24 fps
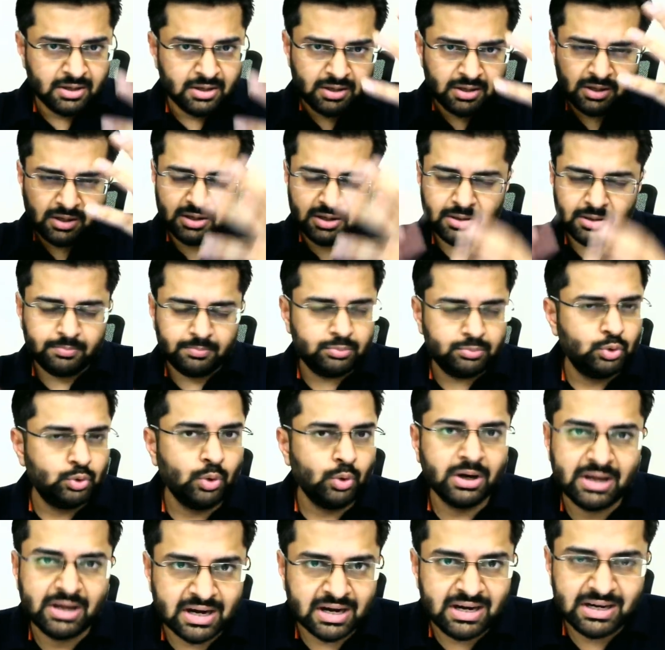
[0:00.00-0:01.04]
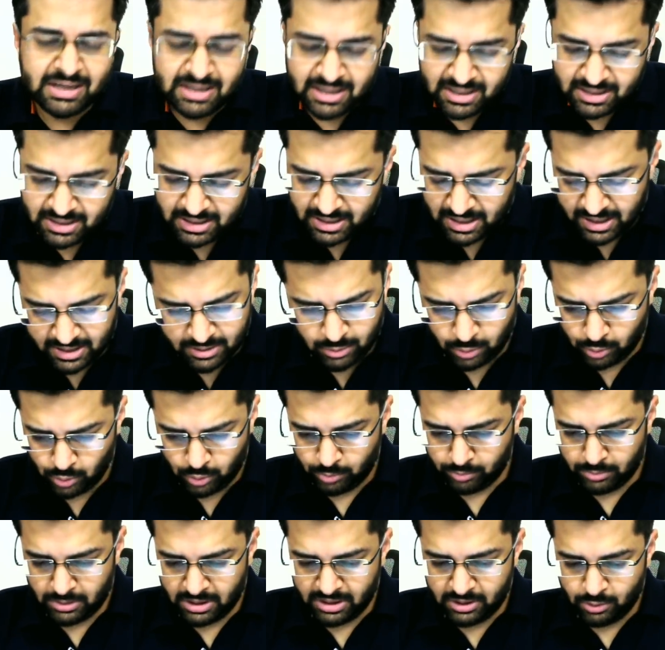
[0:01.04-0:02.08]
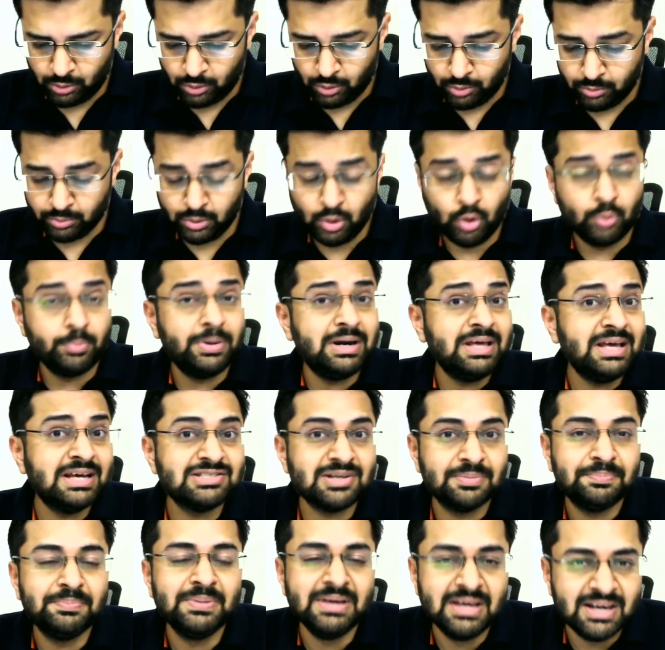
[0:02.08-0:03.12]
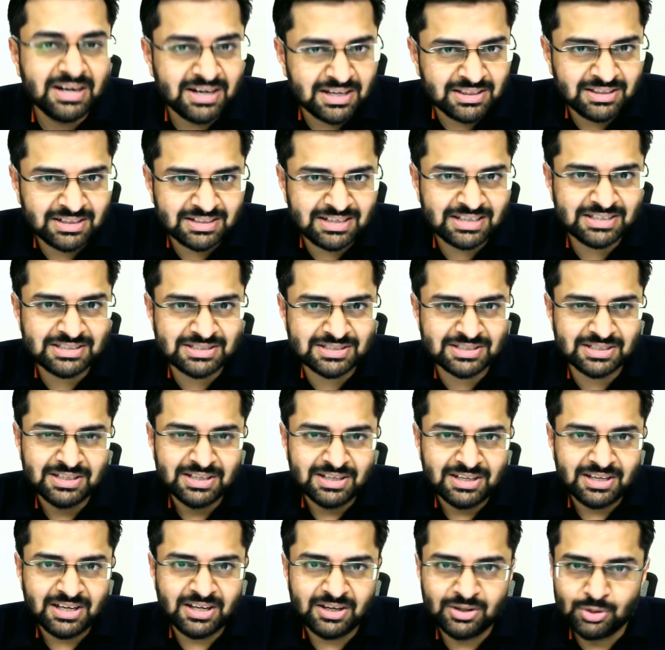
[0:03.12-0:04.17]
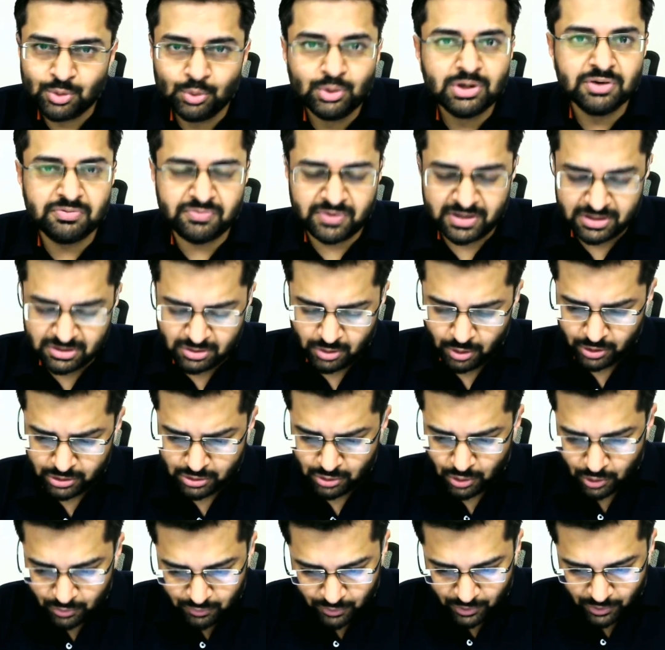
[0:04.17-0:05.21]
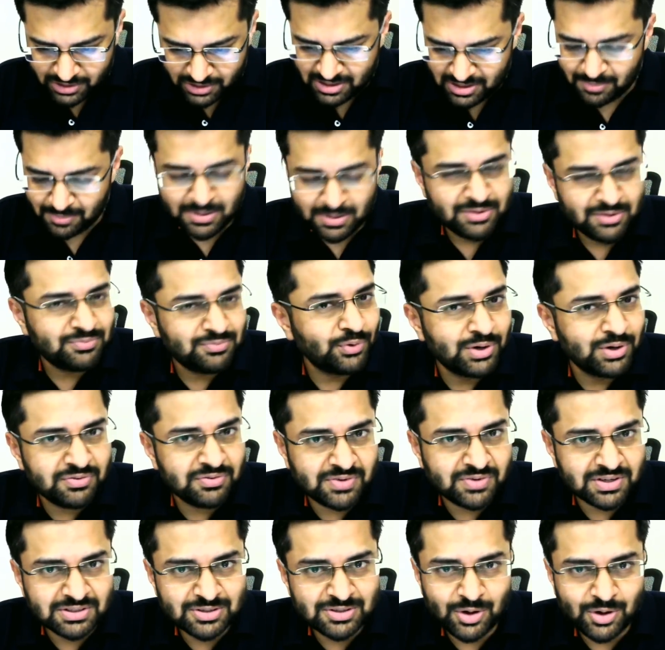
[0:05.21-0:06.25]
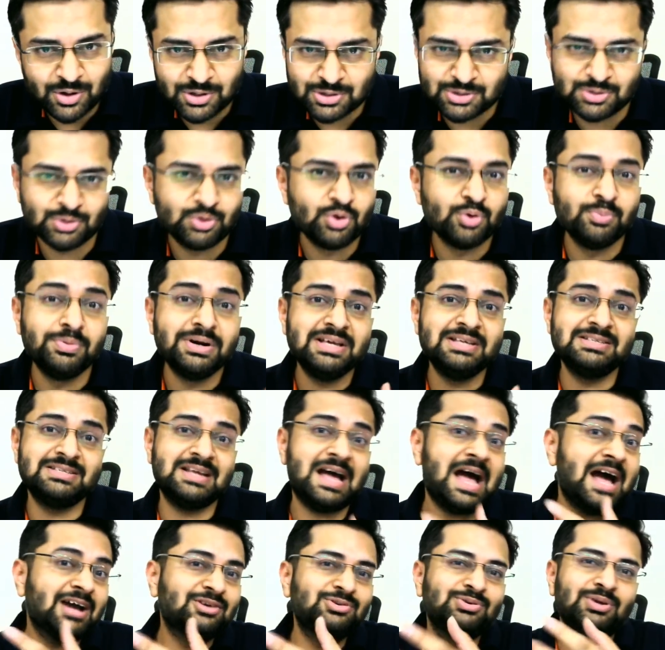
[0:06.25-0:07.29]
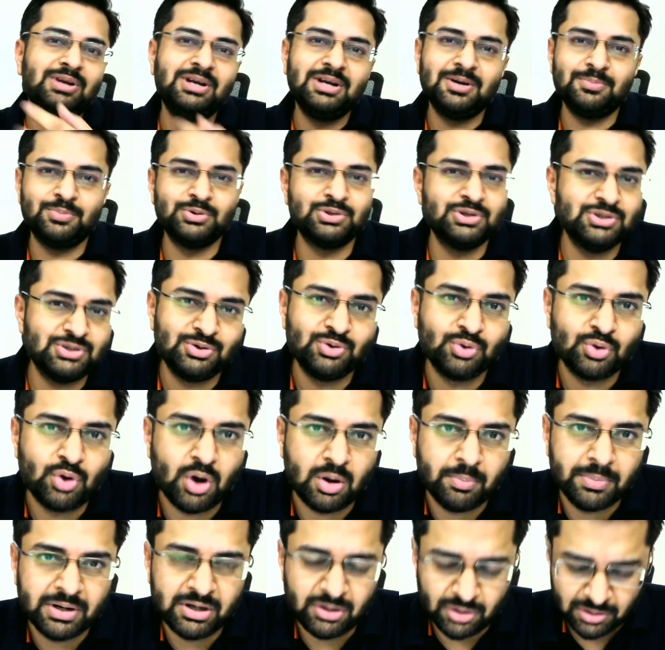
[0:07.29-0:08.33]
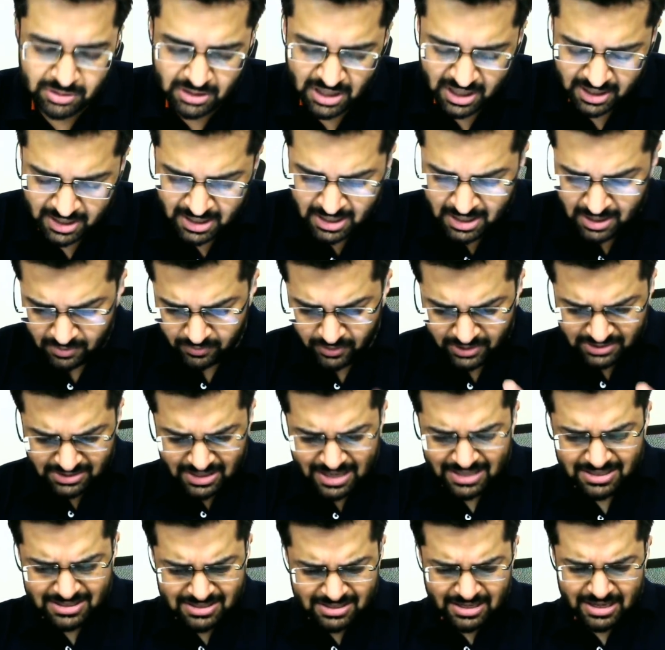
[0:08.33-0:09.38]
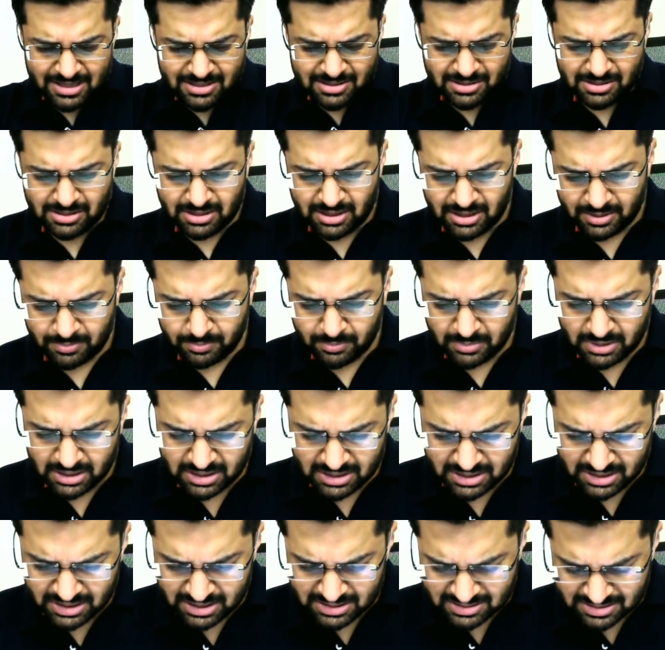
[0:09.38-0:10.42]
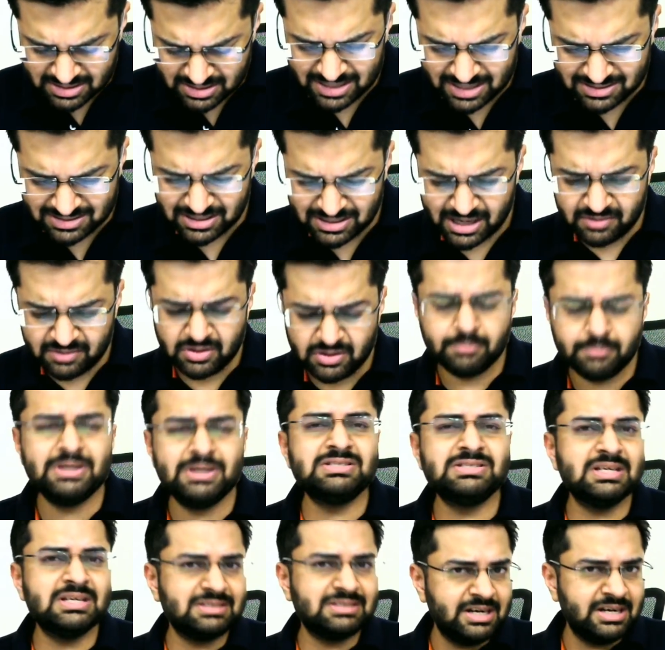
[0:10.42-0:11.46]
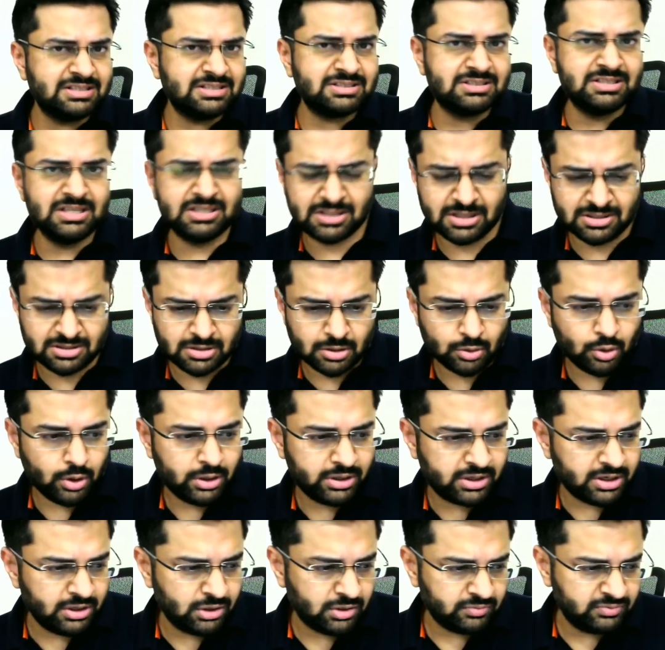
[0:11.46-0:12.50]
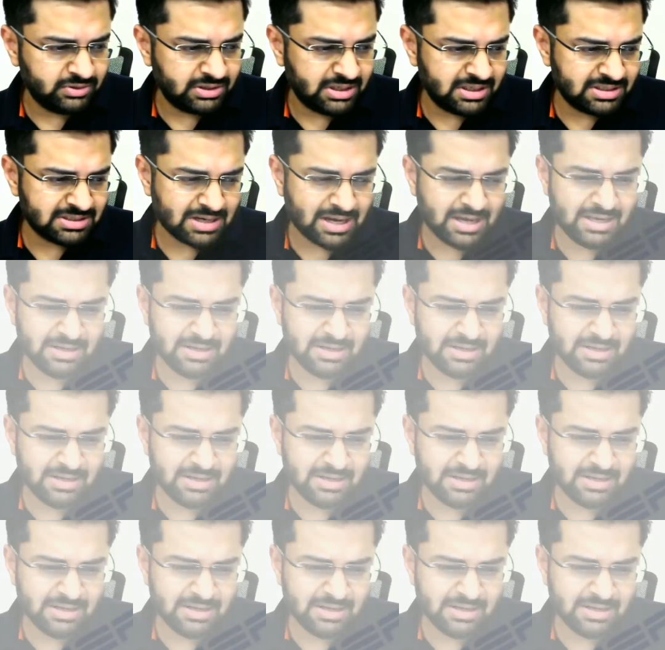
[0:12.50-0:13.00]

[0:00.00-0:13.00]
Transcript: uh, to a great degree i don't know i don't know nobody has appeared in the test in two different slots or for example in four different slots so nobody is actually in a position to comment on that first let's let's, uh, um, let's get started with the basics let's discuss the content of the test and